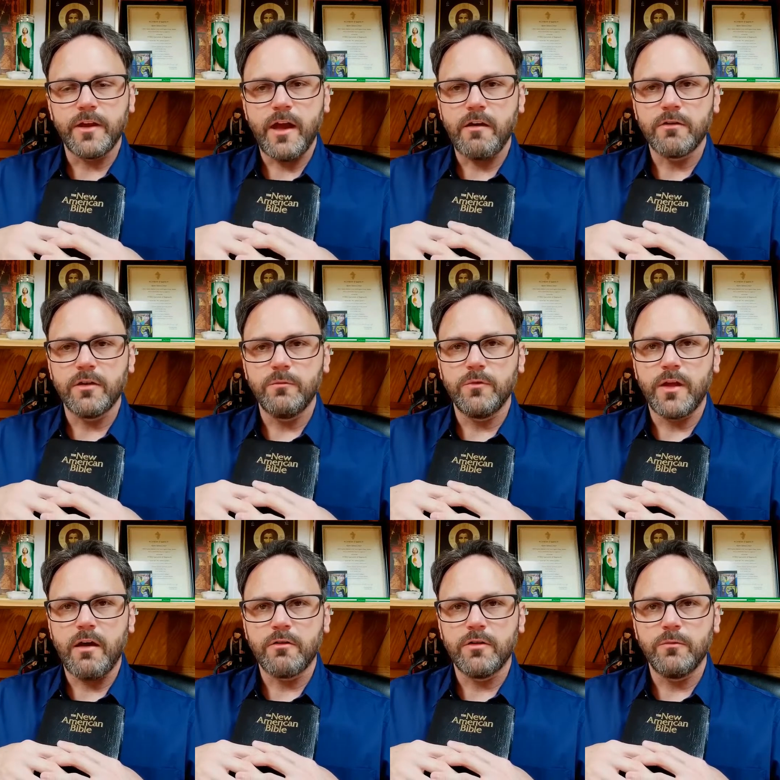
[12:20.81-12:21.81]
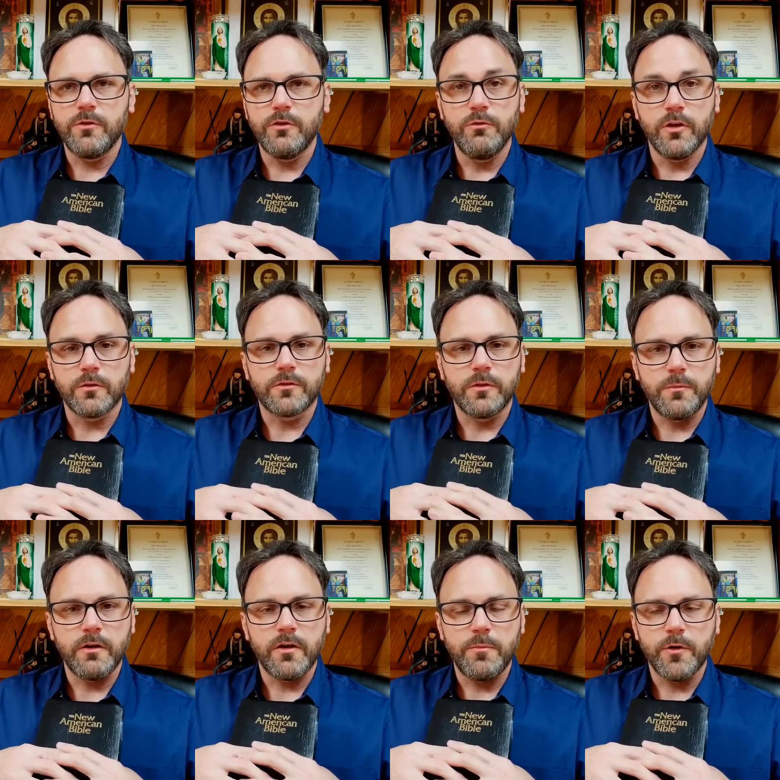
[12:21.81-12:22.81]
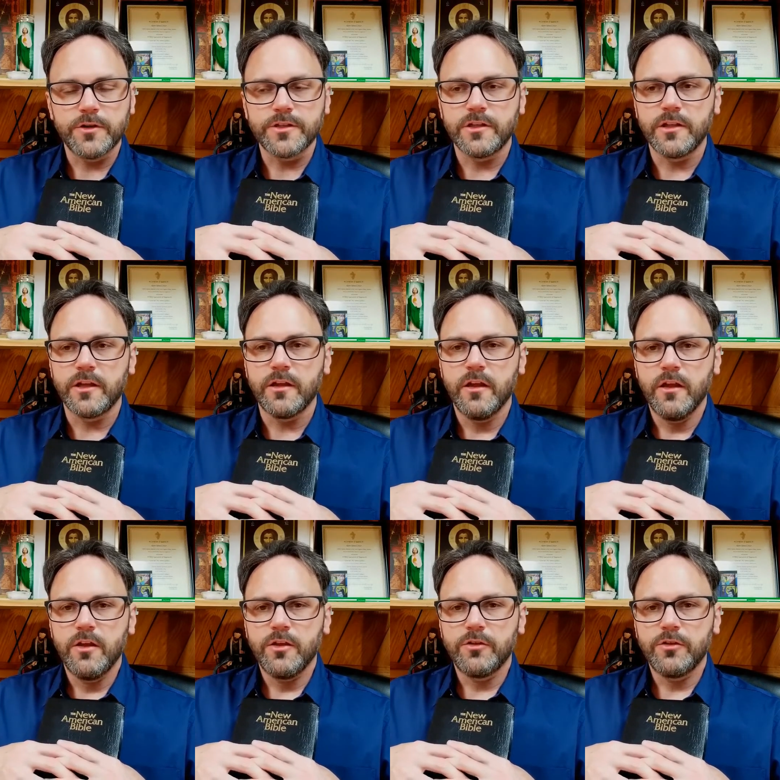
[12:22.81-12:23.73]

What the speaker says: And how can you look to Mary personally